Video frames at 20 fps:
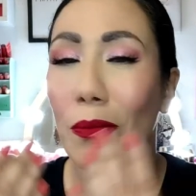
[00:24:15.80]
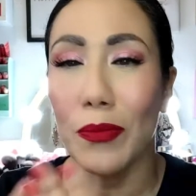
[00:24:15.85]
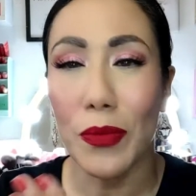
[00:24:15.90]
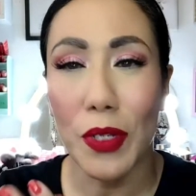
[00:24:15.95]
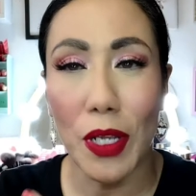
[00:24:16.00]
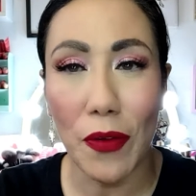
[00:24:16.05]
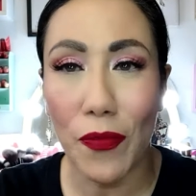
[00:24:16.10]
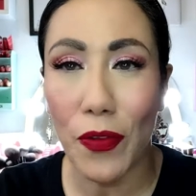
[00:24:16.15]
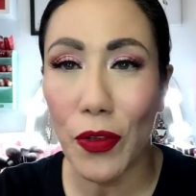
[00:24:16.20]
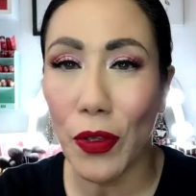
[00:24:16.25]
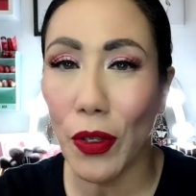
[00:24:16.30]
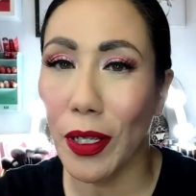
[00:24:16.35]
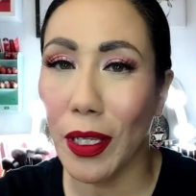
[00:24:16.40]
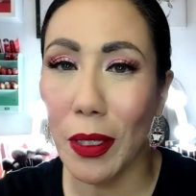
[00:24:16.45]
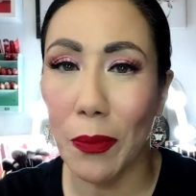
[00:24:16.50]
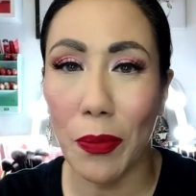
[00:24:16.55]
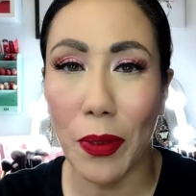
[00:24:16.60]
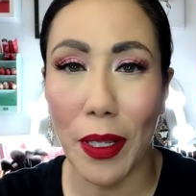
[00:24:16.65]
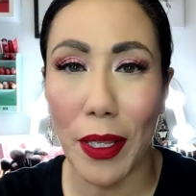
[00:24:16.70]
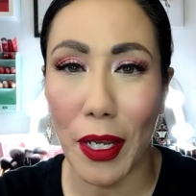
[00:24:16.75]
Definitely going to keep
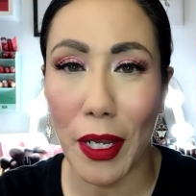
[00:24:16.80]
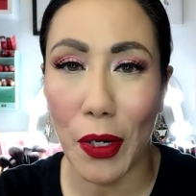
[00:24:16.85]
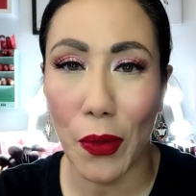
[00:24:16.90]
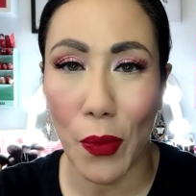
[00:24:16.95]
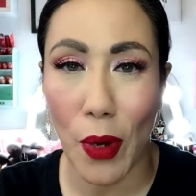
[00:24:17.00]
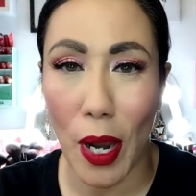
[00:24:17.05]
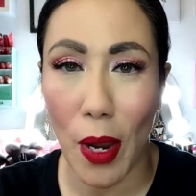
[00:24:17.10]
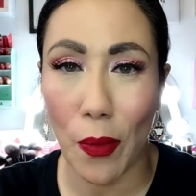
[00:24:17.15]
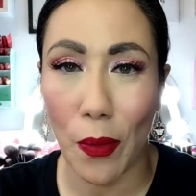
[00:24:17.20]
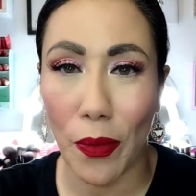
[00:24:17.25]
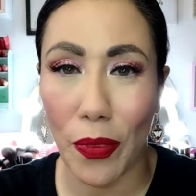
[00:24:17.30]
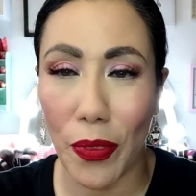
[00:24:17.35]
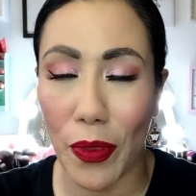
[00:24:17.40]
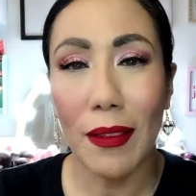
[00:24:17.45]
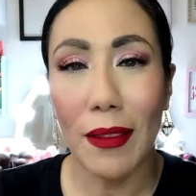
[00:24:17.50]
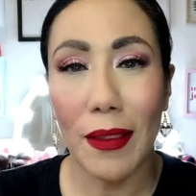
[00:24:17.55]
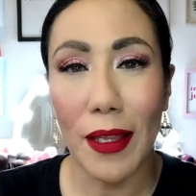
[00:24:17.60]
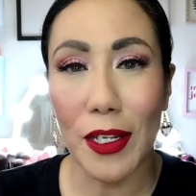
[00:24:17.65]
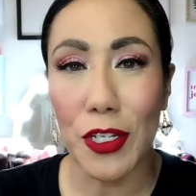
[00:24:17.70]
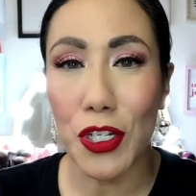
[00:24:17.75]
playing around with them.
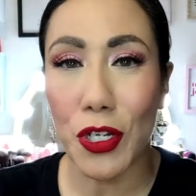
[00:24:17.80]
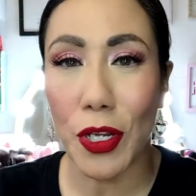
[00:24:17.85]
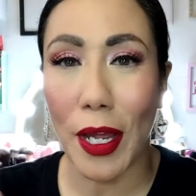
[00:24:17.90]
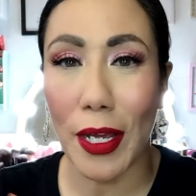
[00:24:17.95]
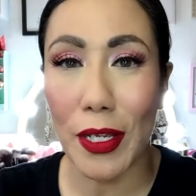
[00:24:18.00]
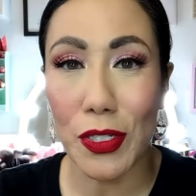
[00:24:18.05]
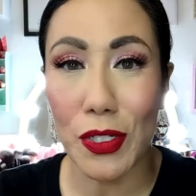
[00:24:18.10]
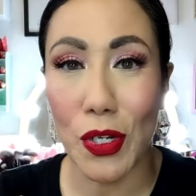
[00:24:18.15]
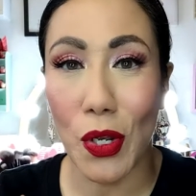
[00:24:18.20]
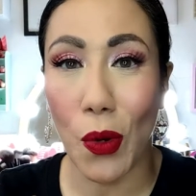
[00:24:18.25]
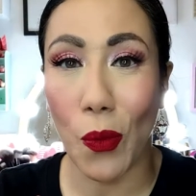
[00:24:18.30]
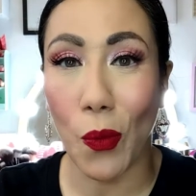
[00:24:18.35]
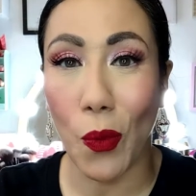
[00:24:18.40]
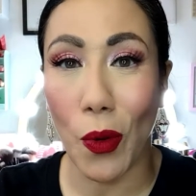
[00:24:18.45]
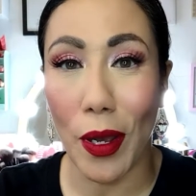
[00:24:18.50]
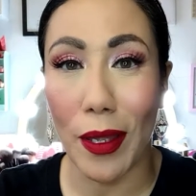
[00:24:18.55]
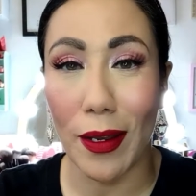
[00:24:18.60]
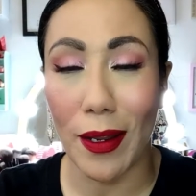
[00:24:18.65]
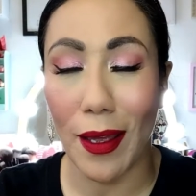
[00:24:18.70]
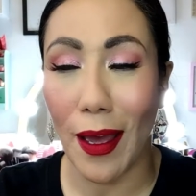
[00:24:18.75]
Let you guys know
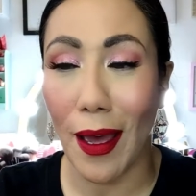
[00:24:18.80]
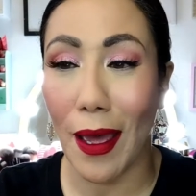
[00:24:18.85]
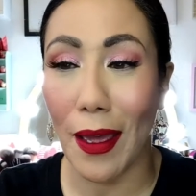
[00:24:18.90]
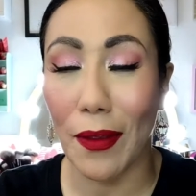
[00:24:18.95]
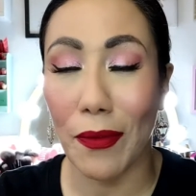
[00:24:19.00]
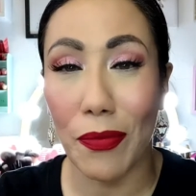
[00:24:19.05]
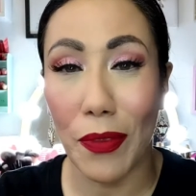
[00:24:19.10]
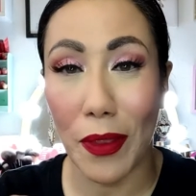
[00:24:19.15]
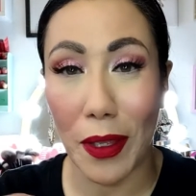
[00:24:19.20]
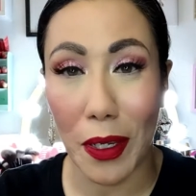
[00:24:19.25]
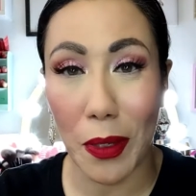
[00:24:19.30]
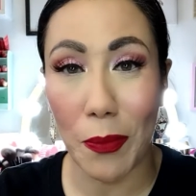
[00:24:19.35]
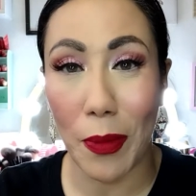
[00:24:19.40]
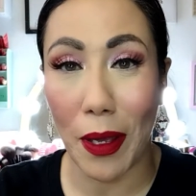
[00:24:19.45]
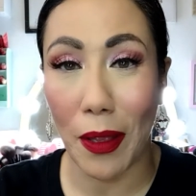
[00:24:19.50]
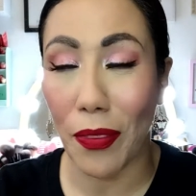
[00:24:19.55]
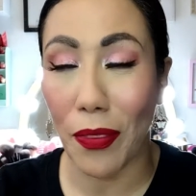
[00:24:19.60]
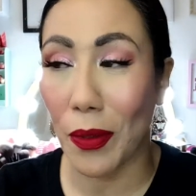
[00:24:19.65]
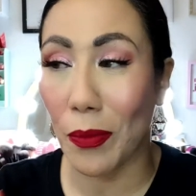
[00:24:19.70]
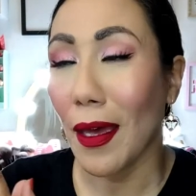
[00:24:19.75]
what I think about
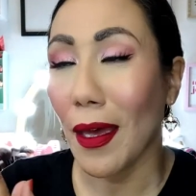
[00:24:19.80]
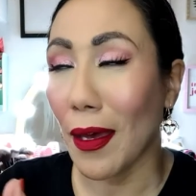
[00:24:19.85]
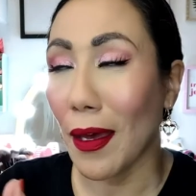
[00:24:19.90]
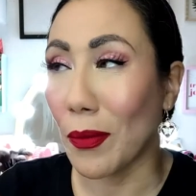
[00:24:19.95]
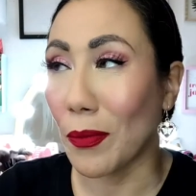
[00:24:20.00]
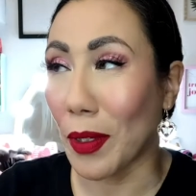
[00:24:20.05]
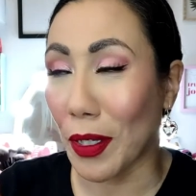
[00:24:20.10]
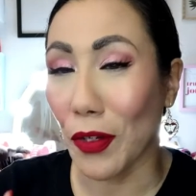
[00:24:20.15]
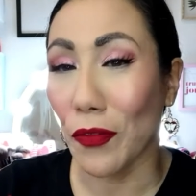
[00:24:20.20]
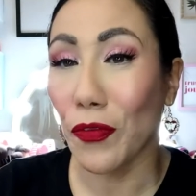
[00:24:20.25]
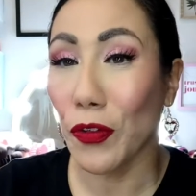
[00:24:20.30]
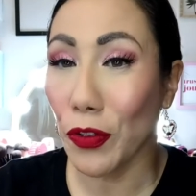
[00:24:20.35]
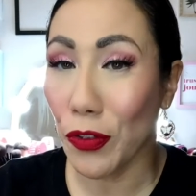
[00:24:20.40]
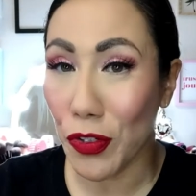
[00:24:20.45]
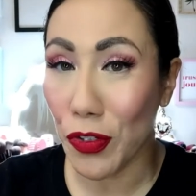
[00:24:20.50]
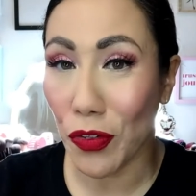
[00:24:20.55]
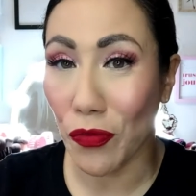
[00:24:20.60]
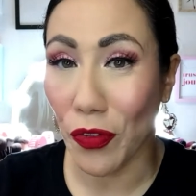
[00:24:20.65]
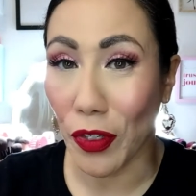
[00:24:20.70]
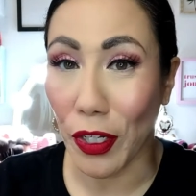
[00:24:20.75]
them in a
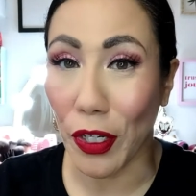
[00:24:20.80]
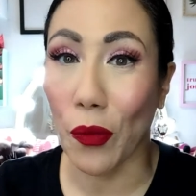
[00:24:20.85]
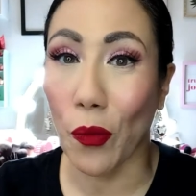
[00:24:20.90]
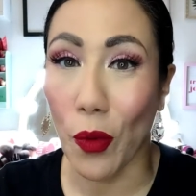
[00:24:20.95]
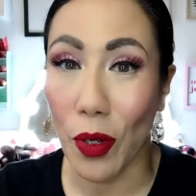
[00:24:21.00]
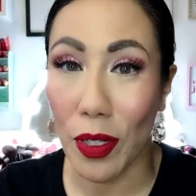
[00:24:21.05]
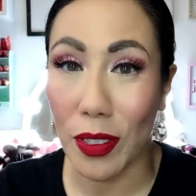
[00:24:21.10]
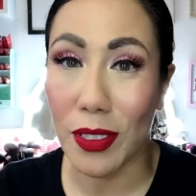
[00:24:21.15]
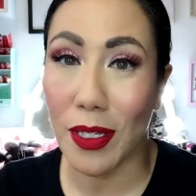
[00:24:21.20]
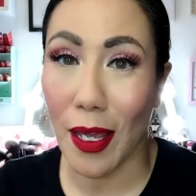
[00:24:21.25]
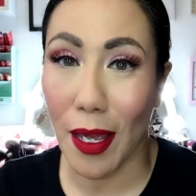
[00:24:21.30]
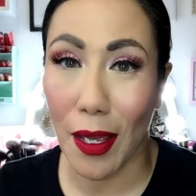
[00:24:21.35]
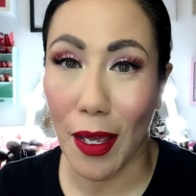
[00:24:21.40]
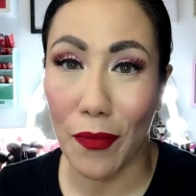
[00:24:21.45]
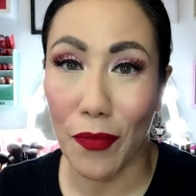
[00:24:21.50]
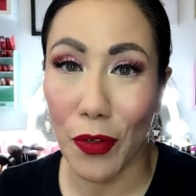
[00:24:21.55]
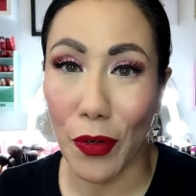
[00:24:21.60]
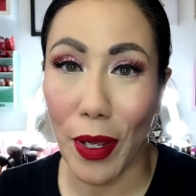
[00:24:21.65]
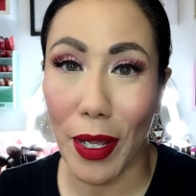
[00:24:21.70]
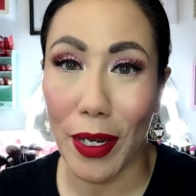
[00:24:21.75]
future video once I've, you
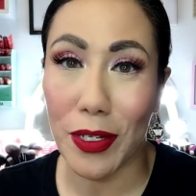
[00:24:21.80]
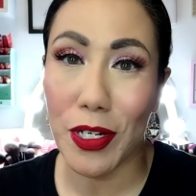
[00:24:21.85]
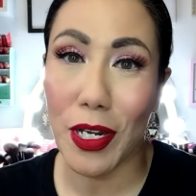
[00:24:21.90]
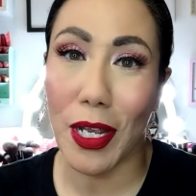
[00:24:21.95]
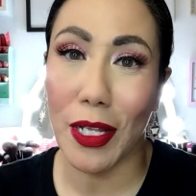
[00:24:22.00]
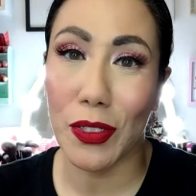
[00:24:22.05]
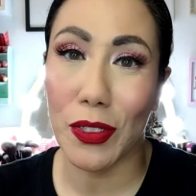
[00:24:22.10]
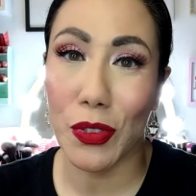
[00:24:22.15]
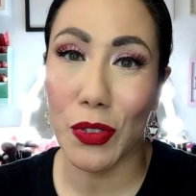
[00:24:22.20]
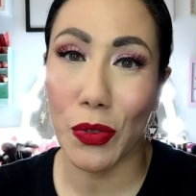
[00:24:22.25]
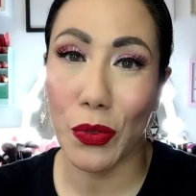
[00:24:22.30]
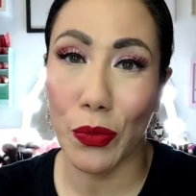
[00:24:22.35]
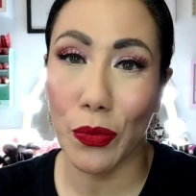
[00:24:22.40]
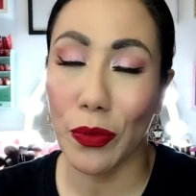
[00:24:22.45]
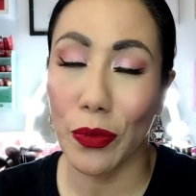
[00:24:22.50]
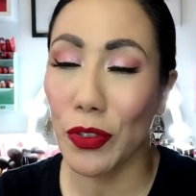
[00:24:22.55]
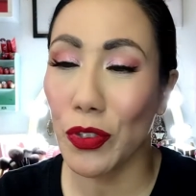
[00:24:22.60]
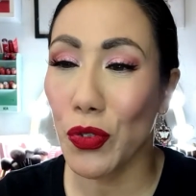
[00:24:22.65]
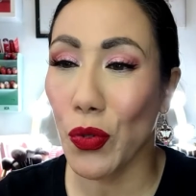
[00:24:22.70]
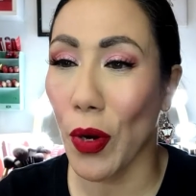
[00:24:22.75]
know, had a chance to
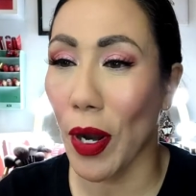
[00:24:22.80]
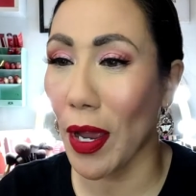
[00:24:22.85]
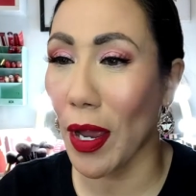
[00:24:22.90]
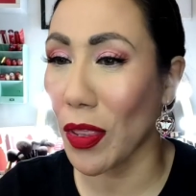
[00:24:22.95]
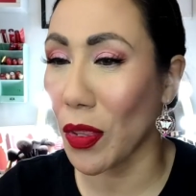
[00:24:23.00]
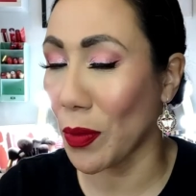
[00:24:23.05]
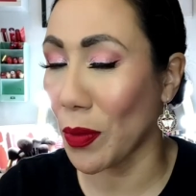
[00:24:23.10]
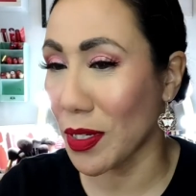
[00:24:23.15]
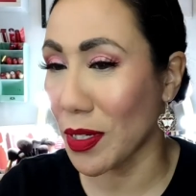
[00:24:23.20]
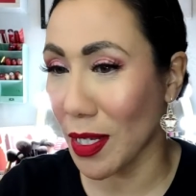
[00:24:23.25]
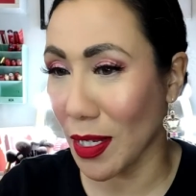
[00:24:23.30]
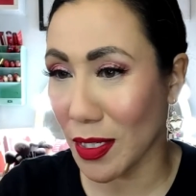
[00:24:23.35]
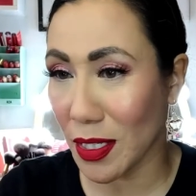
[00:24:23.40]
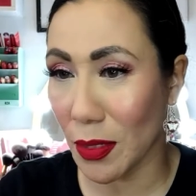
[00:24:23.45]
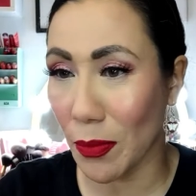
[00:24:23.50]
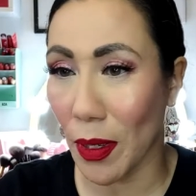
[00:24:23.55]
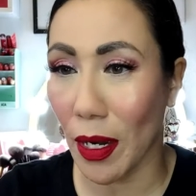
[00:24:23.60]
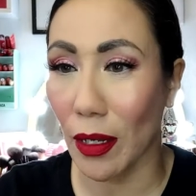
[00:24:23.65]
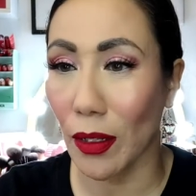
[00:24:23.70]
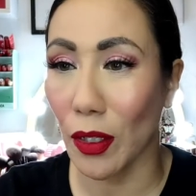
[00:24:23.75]
try them and test them
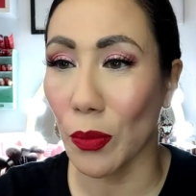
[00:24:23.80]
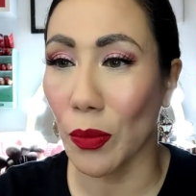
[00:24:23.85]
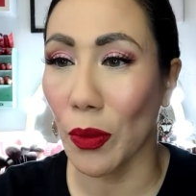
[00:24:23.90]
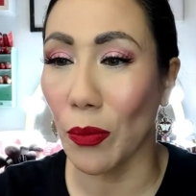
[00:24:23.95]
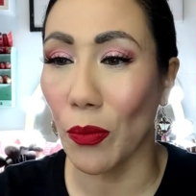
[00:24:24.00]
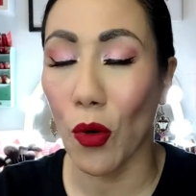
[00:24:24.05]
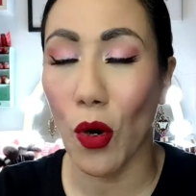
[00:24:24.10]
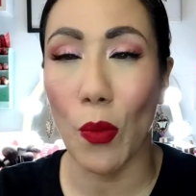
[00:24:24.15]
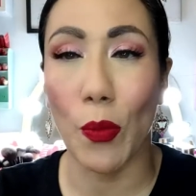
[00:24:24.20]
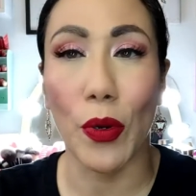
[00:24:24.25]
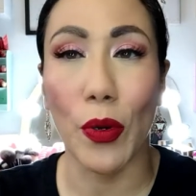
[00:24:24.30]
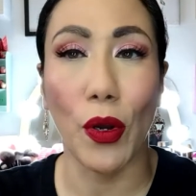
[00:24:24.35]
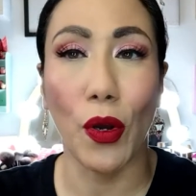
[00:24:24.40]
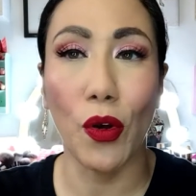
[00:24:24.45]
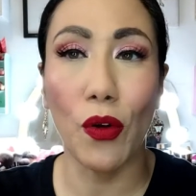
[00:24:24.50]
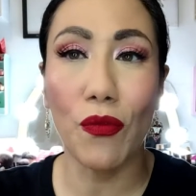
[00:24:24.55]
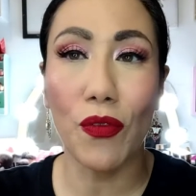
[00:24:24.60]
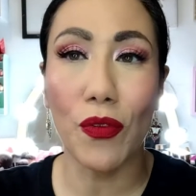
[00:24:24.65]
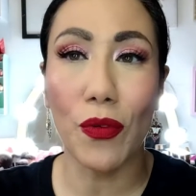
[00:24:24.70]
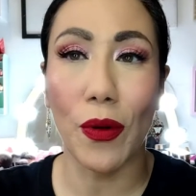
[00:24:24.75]
out a little bit more. But
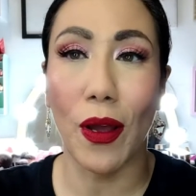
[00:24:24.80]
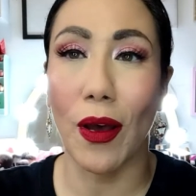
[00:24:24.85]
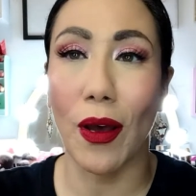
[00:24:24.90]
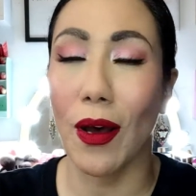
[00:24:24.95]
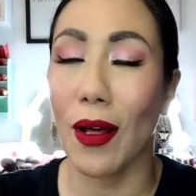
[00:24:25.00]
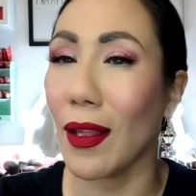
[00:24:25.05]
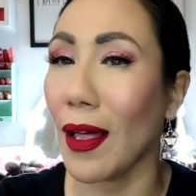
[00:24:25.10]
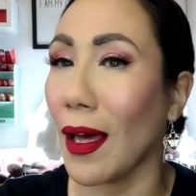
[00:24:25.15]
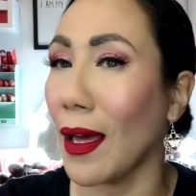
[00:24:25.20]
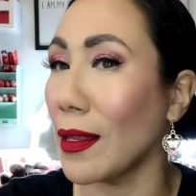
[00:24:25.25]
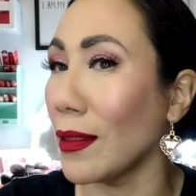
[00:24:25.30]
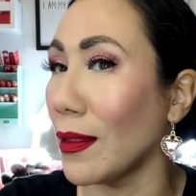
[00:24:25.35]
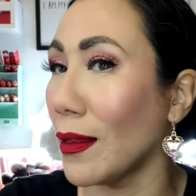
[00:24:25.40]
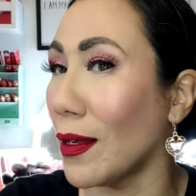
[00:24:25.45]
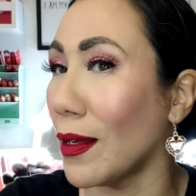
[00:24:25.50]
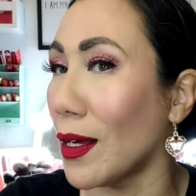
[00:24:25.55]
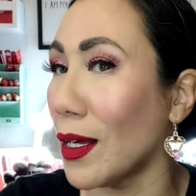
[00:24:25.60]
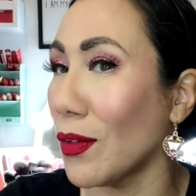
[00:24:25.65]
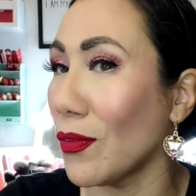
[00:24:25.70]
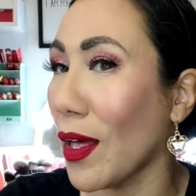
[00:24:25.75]
overall, I
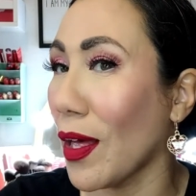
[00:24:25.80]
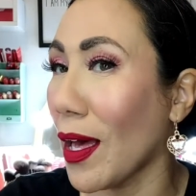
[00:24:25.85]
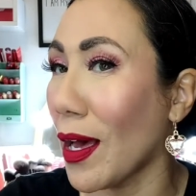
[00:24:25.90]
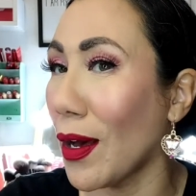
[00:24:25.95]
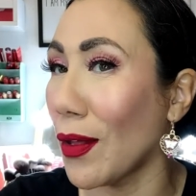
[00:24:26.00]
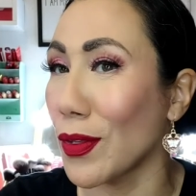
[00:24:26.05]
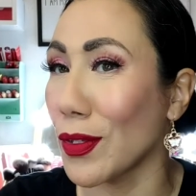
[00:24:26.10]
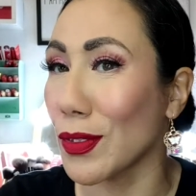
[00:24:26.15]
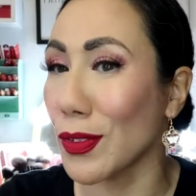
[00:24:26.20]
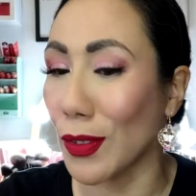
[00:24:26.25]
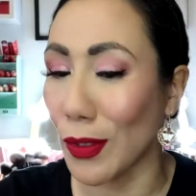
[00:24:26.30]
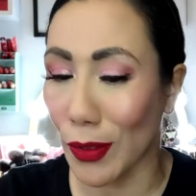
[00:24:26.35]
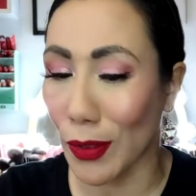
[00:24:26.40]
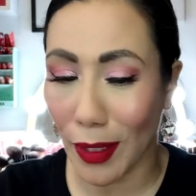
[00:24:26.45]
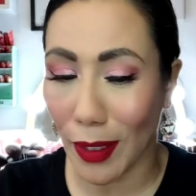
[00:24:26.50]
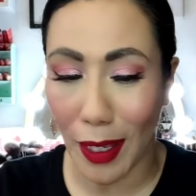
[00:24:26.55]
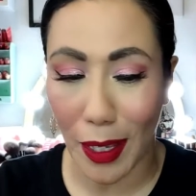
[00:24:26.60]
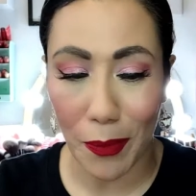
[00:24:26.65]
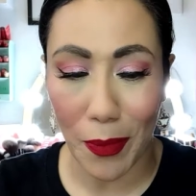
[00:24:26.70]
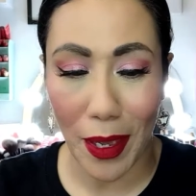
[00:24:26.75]
love how this look
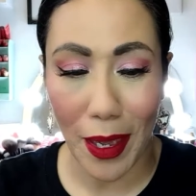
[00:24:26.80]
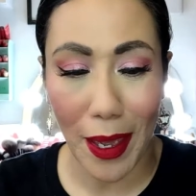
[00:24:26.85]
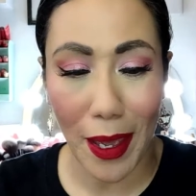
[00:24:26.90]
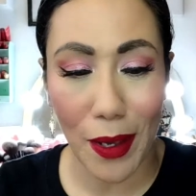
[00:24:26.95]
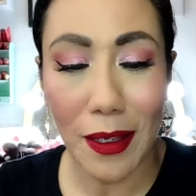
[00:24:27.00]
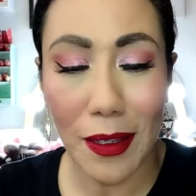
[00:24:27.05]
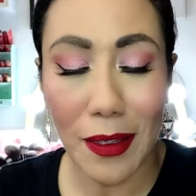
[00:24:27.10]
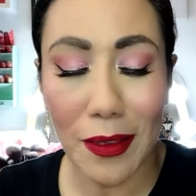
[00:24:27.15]
came out.